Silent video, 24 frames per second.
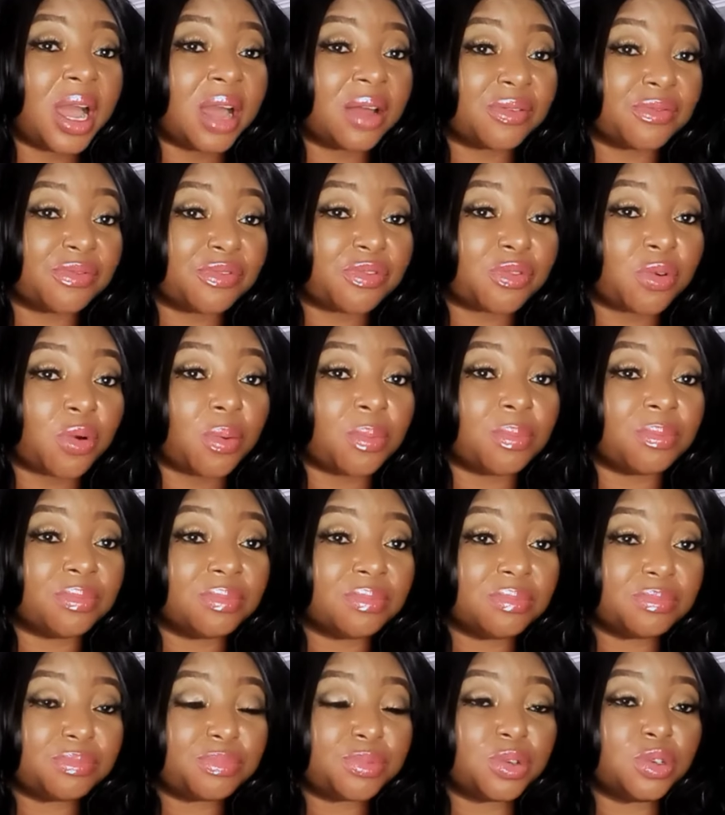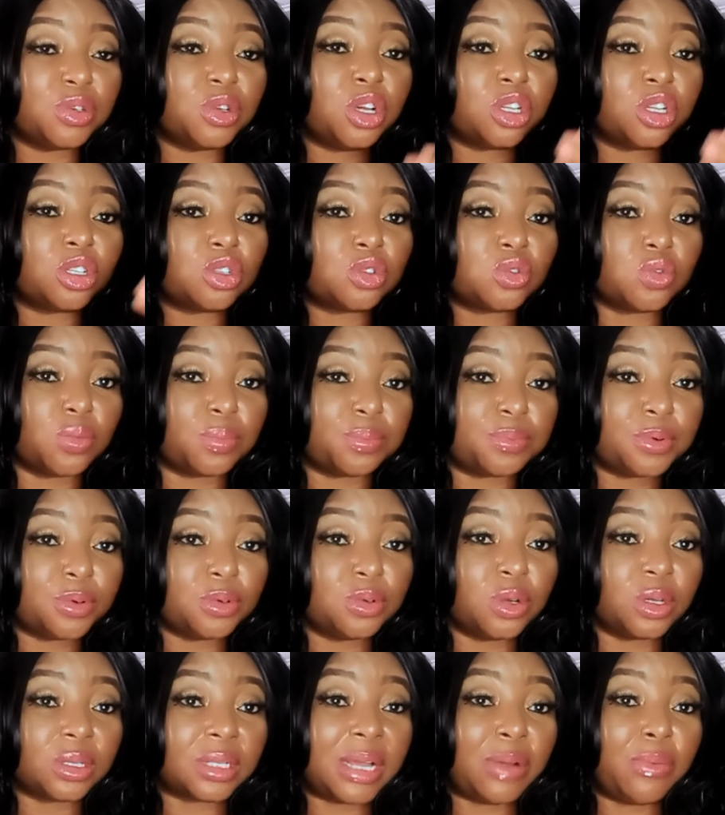and from product to
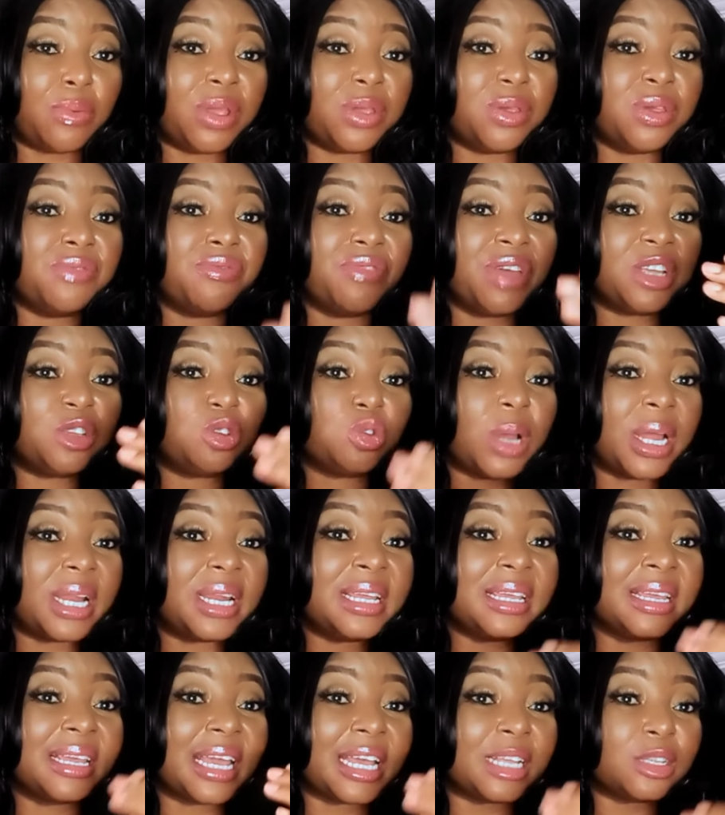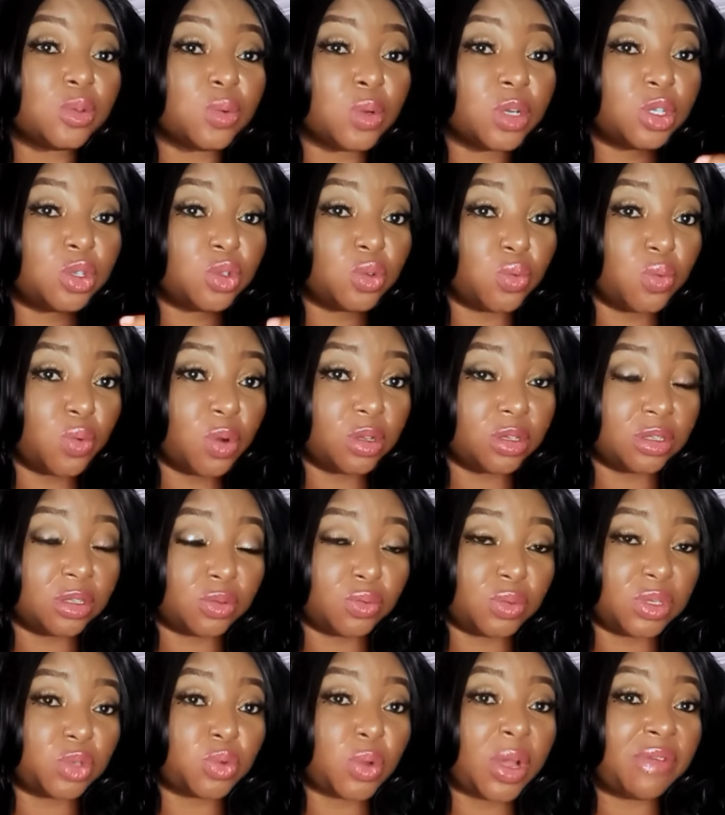product. And when you eventually get what you want
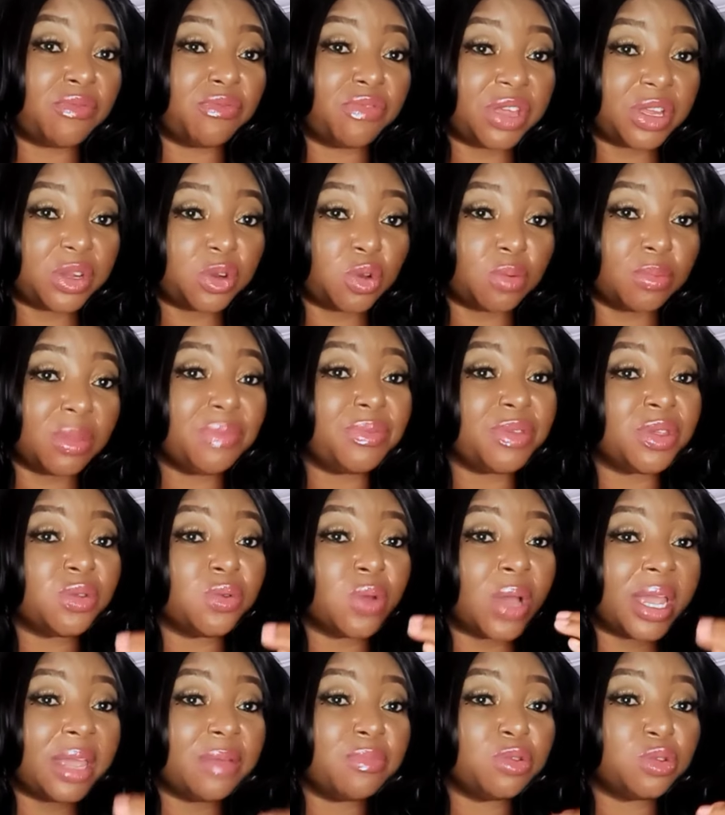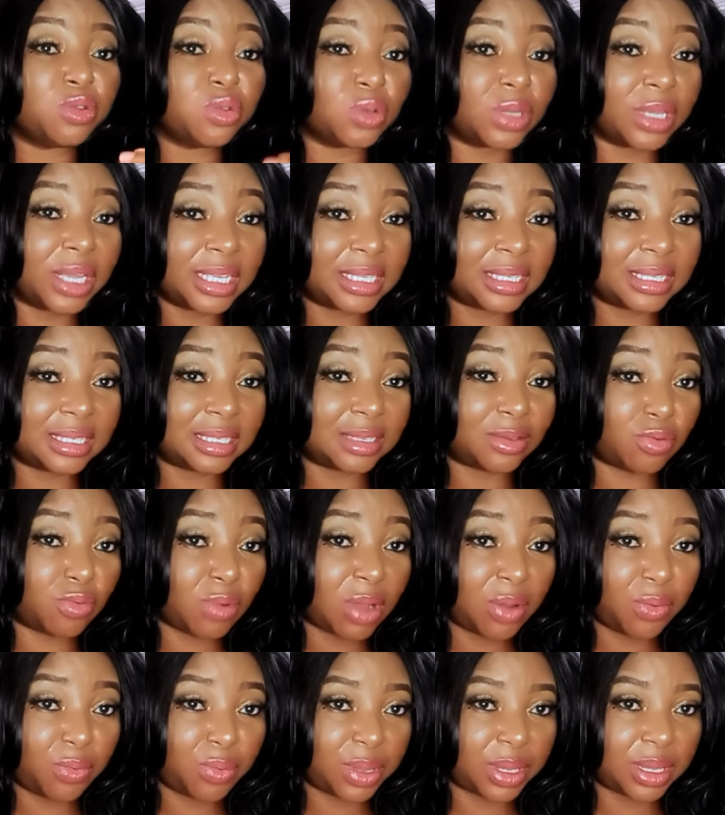with one vendor, maybe you are able to get it in
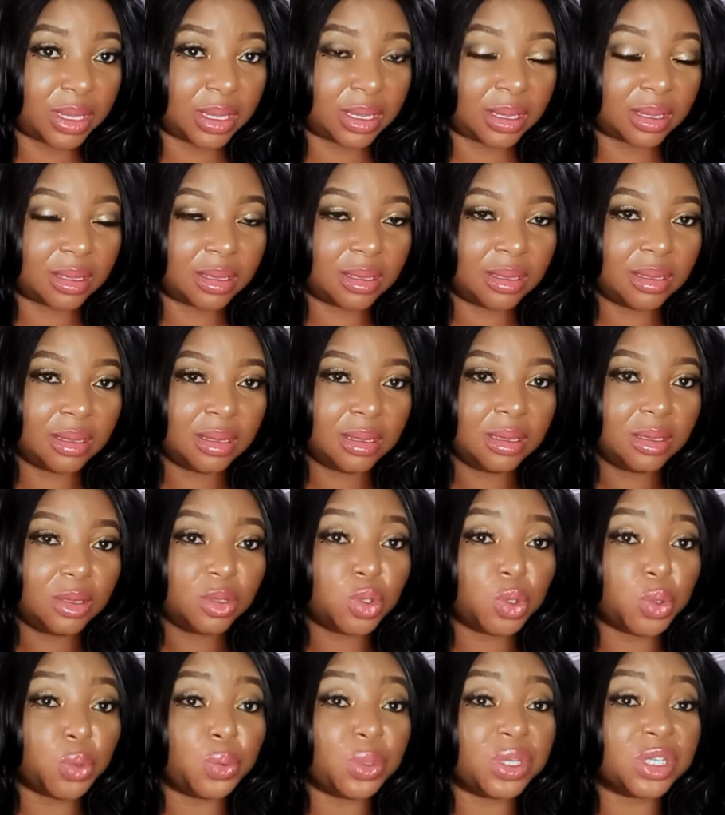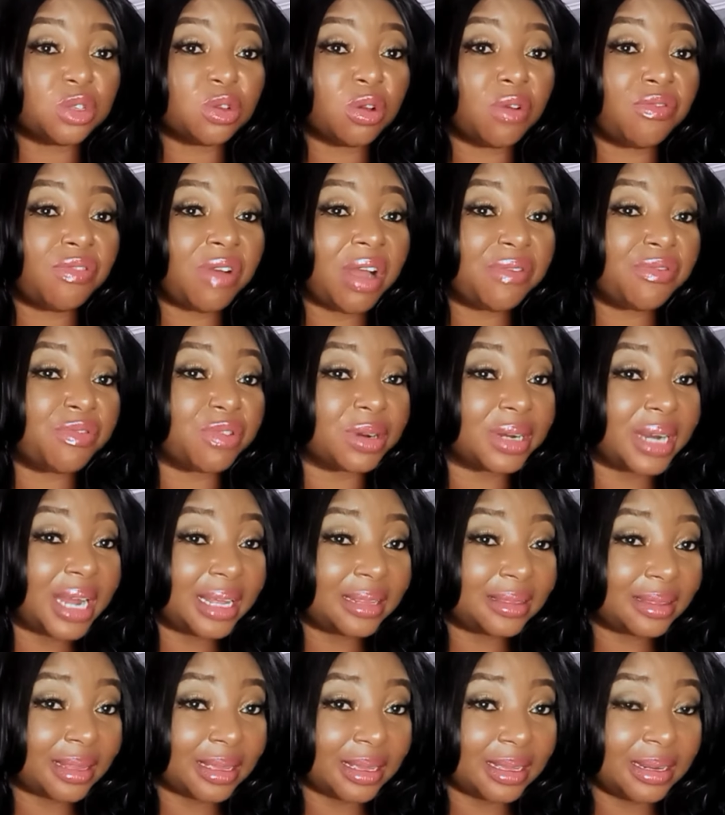one week, you will suffer for
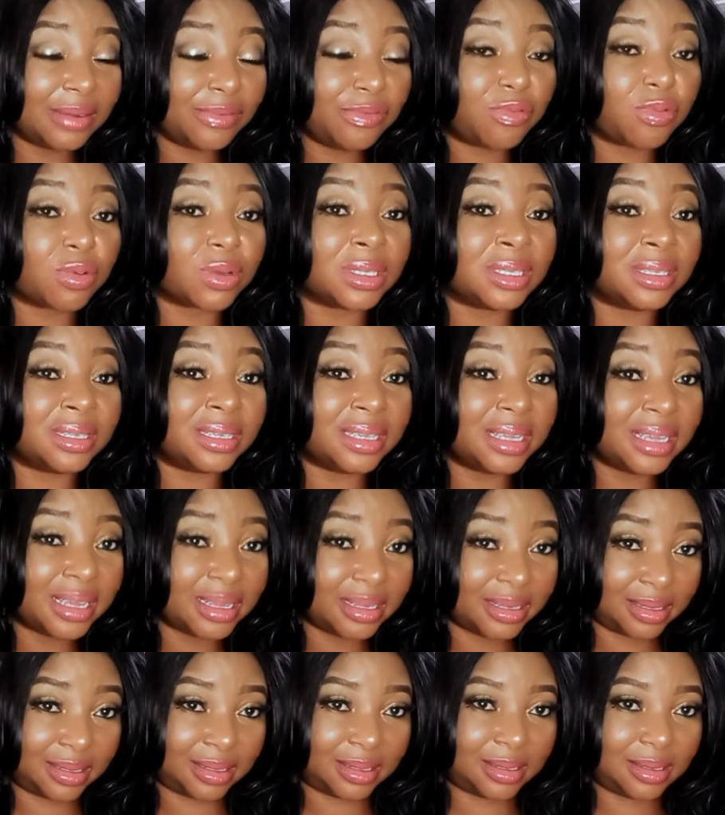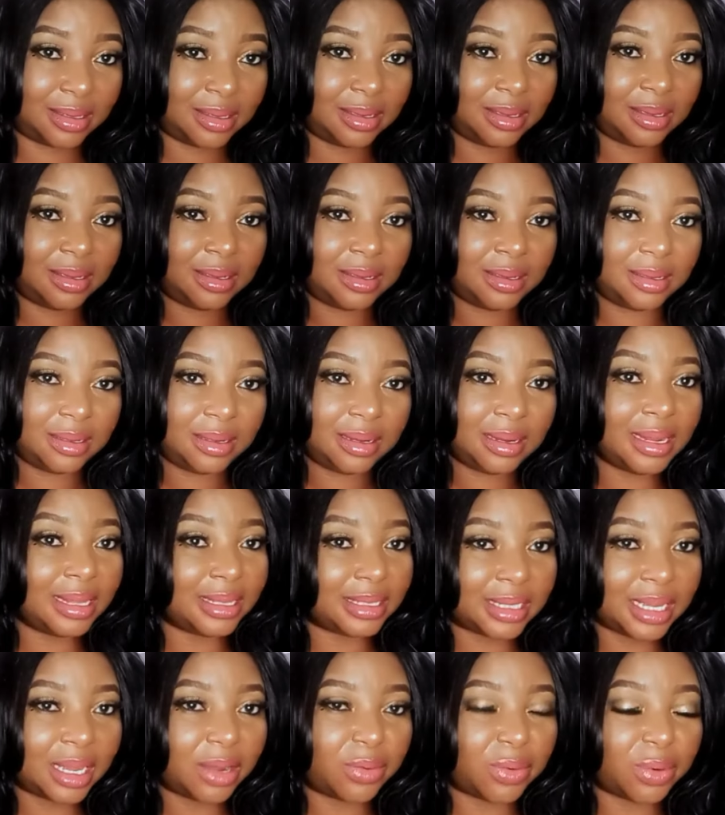that thing for years
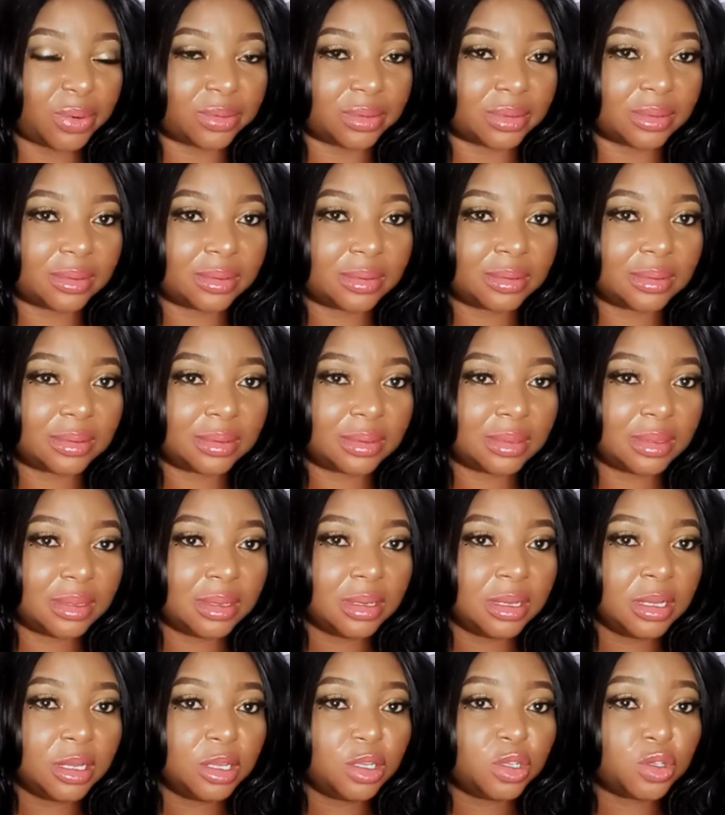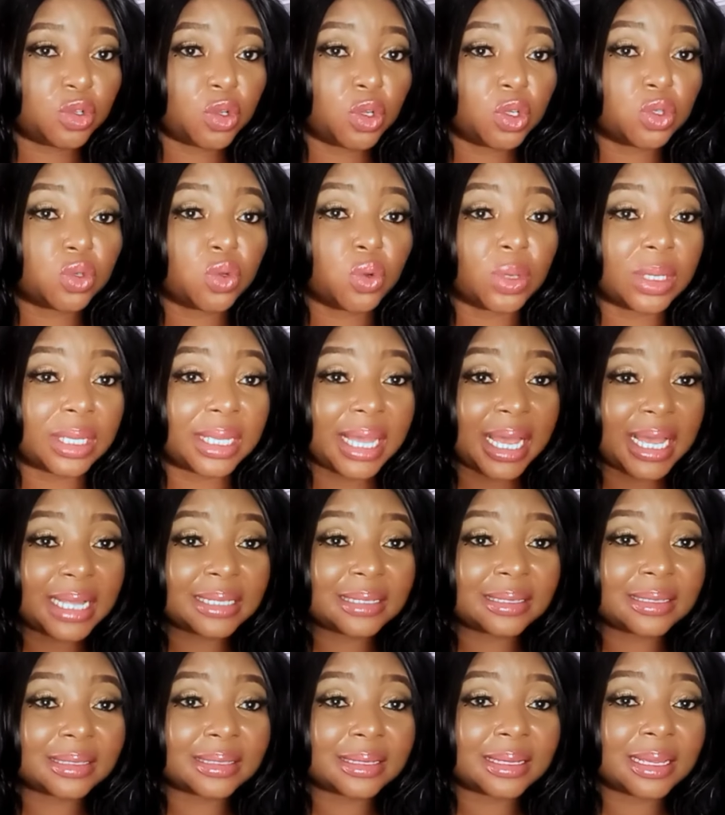later on. So to
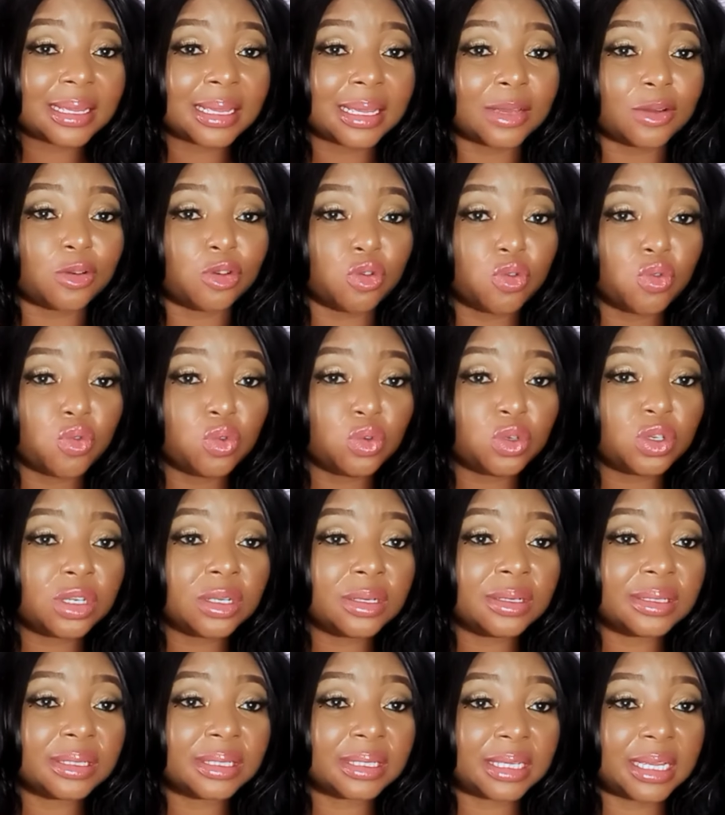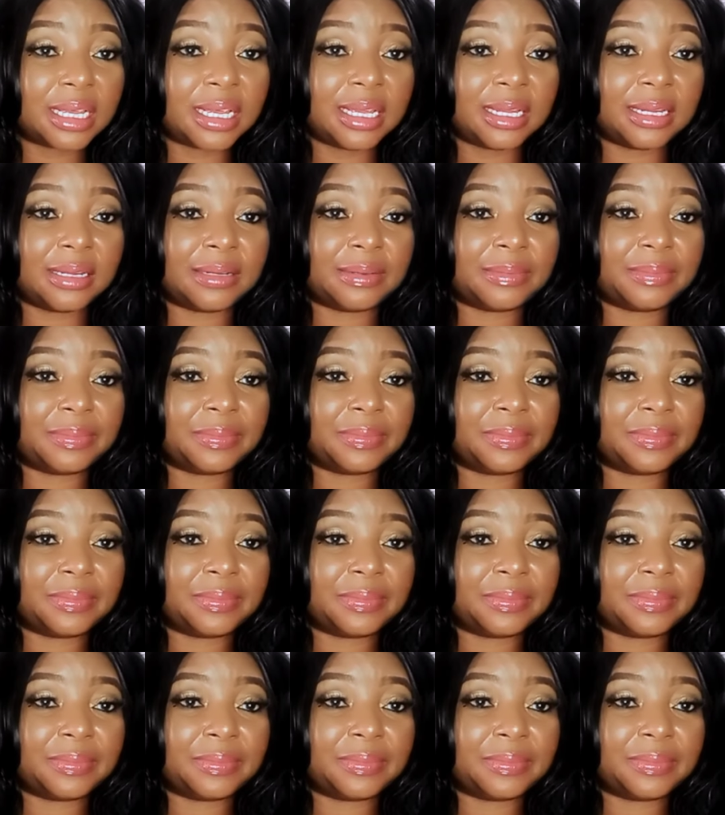get a good skin,